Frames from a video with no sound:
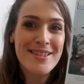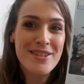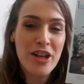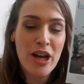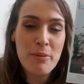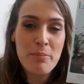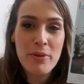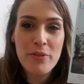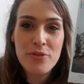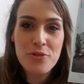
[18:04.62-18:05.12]

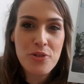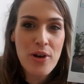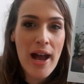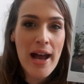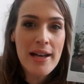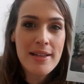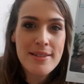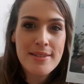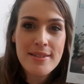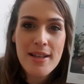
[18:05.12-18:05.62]
type of
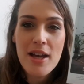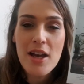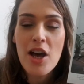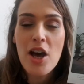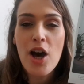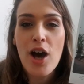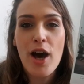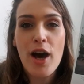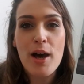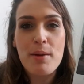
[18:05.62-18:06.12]
dress.
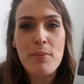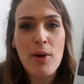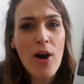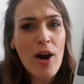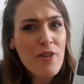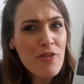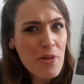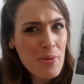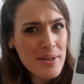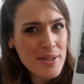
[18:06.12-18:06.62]
I've
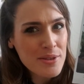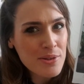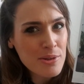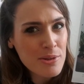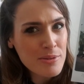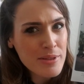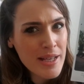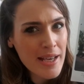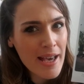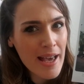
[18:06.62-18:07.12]
always
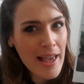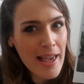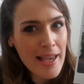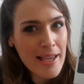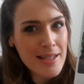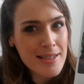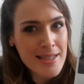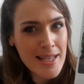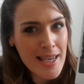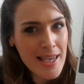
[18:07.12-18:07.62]
called it
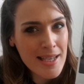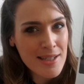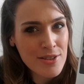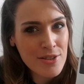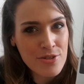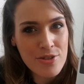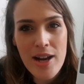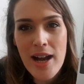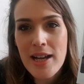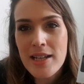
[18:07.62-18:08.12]
a tiered
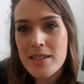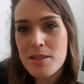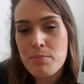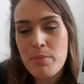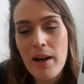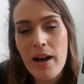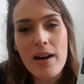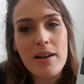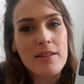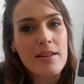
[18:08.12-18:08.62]
dress,
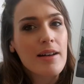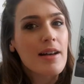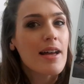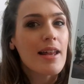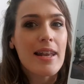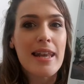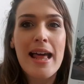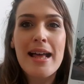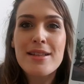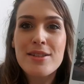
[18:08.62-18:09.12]
but
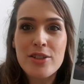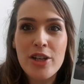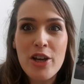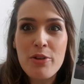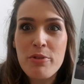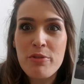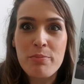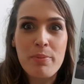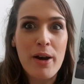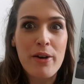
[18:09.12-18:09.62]
let's go
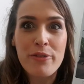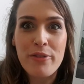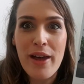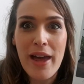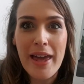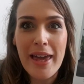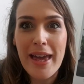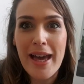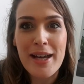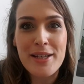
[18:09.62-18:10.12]
with
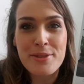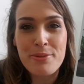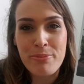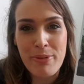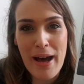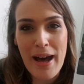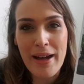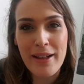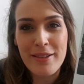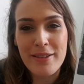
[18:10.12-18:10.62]
buffet as
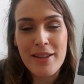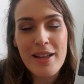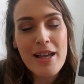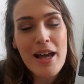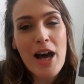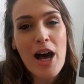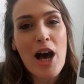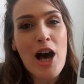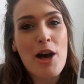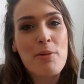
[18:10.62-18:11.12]
well.
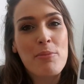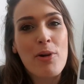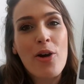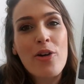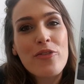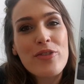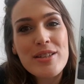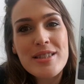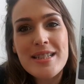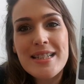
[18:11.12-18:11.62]

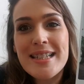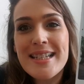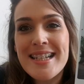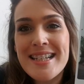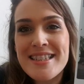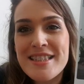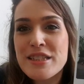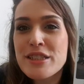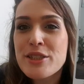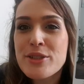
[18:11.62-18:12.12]
Obviously,
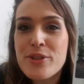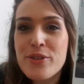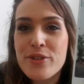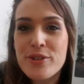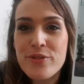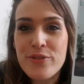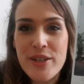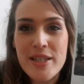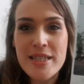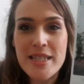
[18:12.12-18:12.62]
it's a loose
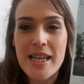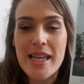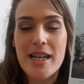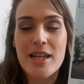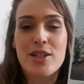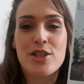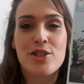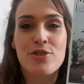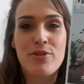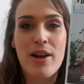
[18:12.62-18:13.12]
fitting
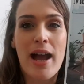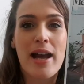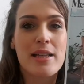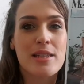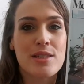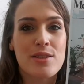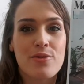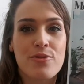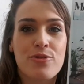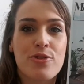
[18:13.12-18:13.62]

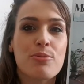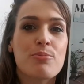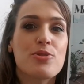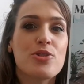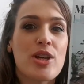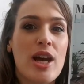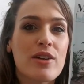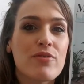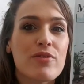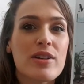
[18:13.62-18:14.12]
dress from
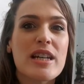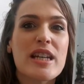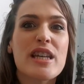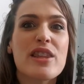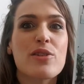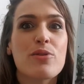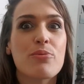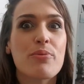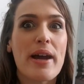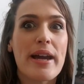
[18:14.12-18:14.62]
generally
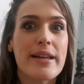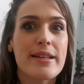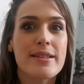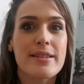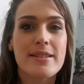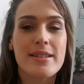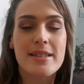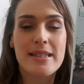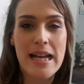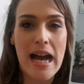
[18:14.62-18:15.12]
the
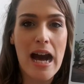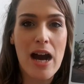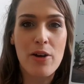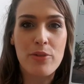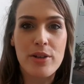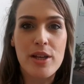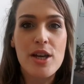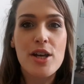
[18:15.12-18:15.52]
waist down.